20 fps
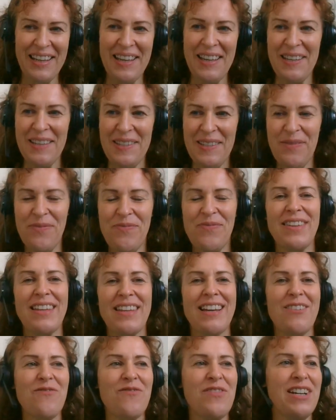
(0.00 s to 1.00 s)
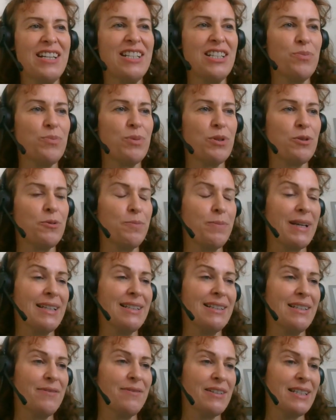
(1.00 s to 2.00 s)
Yes, the umpire's
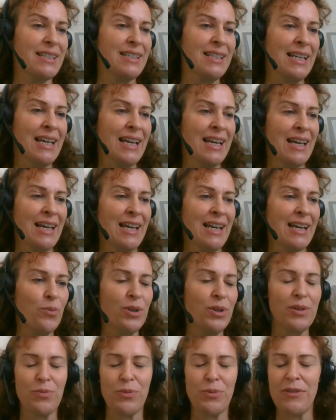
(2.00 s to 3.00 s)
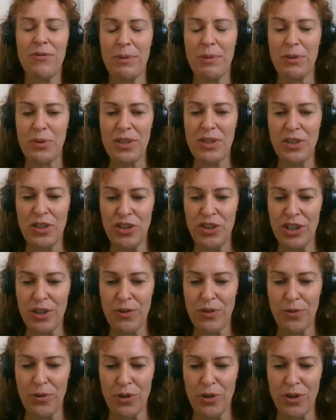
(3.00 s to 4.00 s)
perspective is what we've been researching
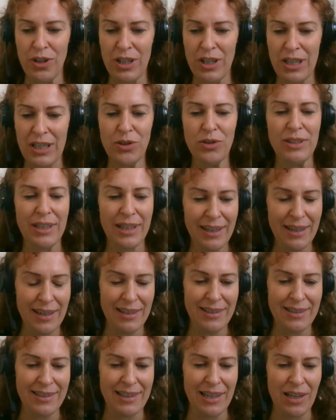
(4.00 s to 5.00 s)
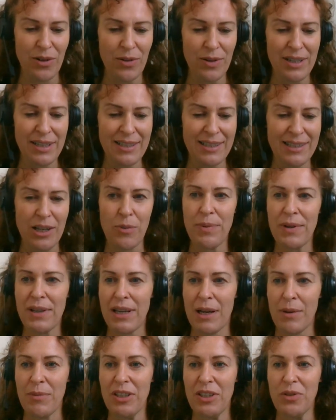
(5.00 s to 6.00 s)
for 2 decades now is now
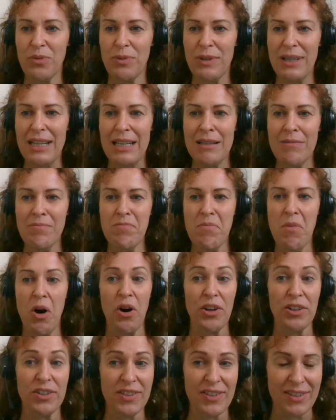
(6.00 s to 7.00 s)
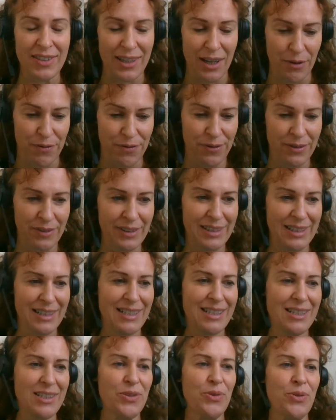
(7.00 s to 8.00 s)
becoming the real hot stuff.
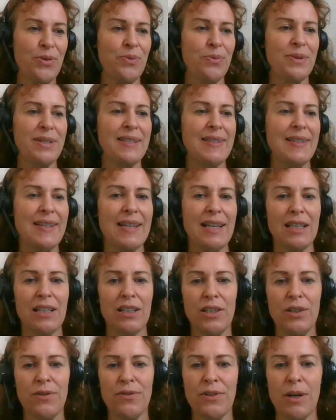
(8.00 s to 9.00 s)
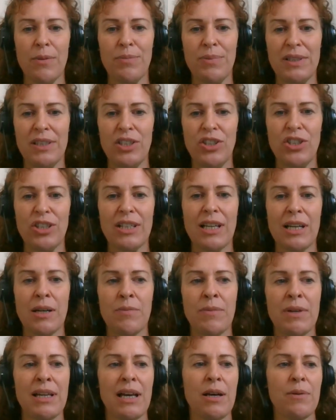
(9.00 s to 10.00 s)
Yeah, so we see a lot of competition
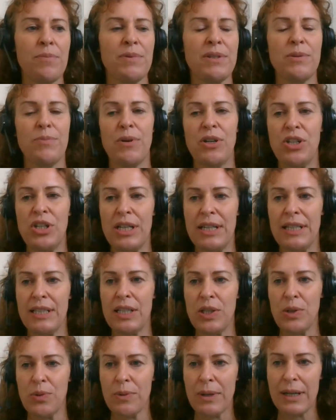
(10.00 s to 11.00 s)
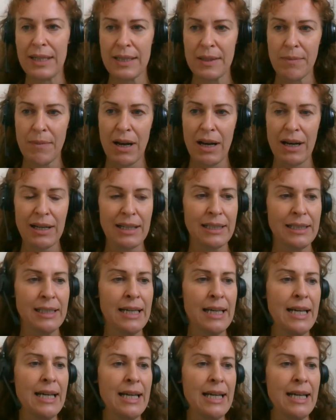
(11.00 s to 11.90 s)
coming up, especially in the US market,